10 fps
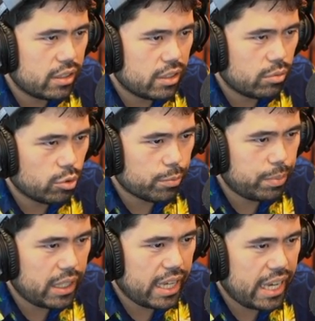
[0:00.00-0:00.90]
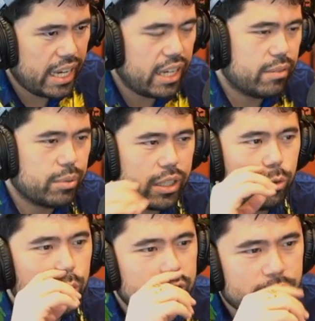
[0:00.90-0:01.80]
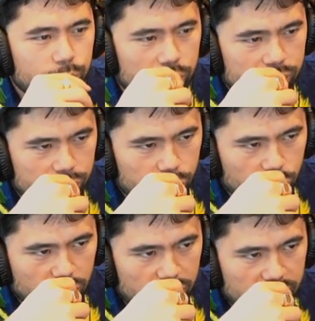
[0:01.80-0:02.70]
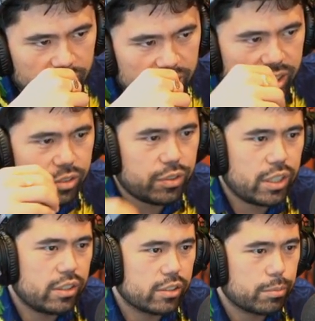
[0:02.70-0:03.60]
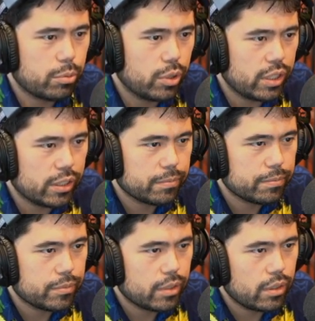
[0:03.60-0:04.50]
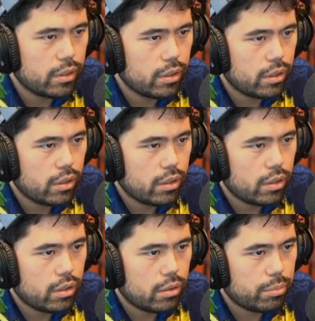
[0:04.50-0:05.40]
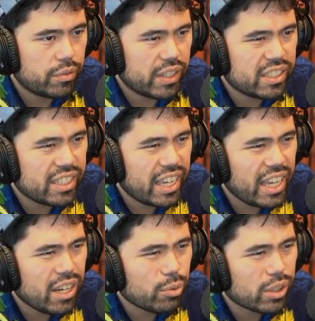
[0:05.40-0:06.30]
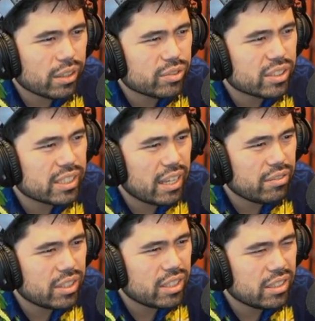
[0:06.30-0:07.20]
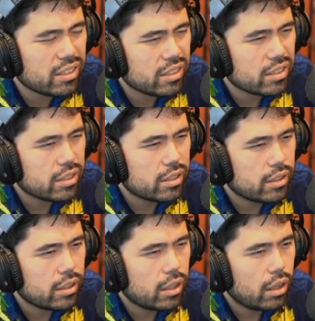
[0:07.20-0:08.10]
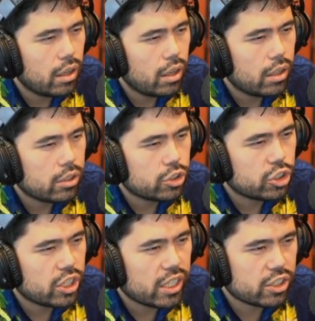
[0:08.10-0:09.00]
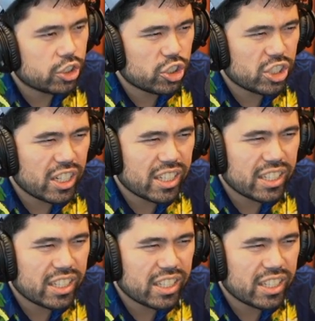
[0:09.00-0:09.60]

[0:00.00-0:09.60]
Rook b8, but then queen c1 is a draw, I guess. That's very disappointing. But if I take rook f7, check, check,